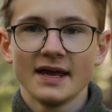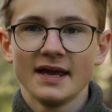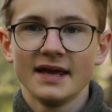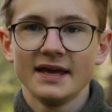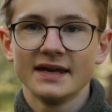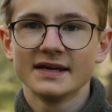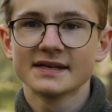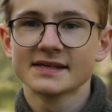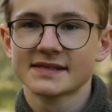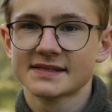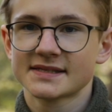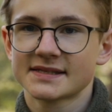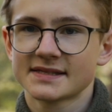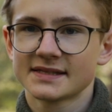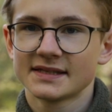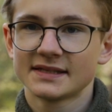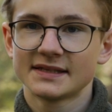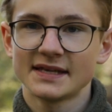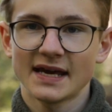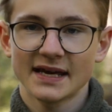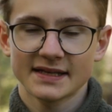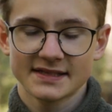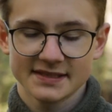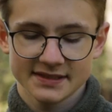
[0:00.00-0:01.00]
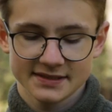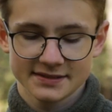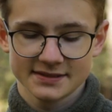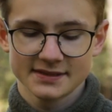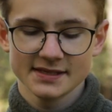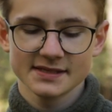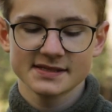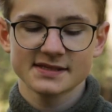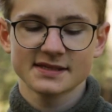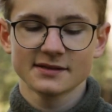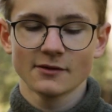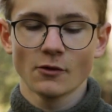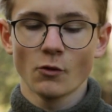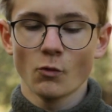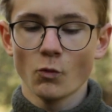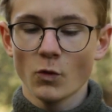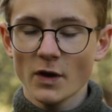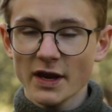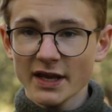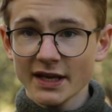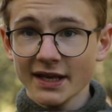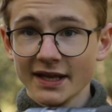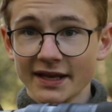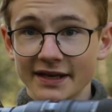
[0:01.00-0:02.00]
is that this
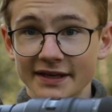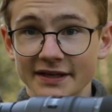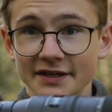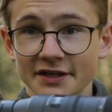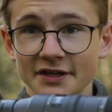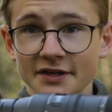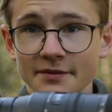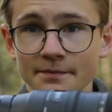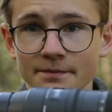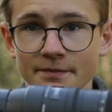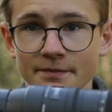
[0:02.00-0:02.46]
wheel here,